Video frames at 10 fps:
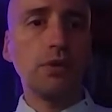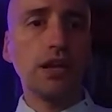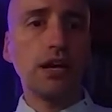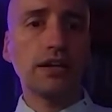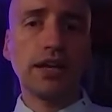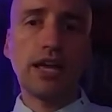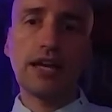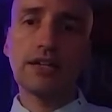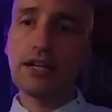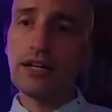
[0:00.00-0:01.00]
block,
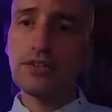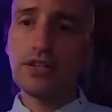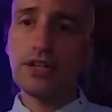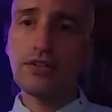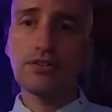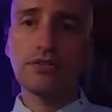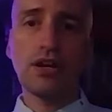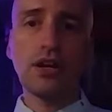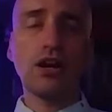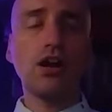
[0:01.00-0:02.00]
and contents.
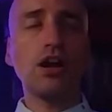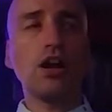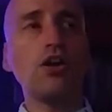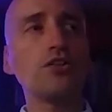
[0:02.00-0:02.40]
All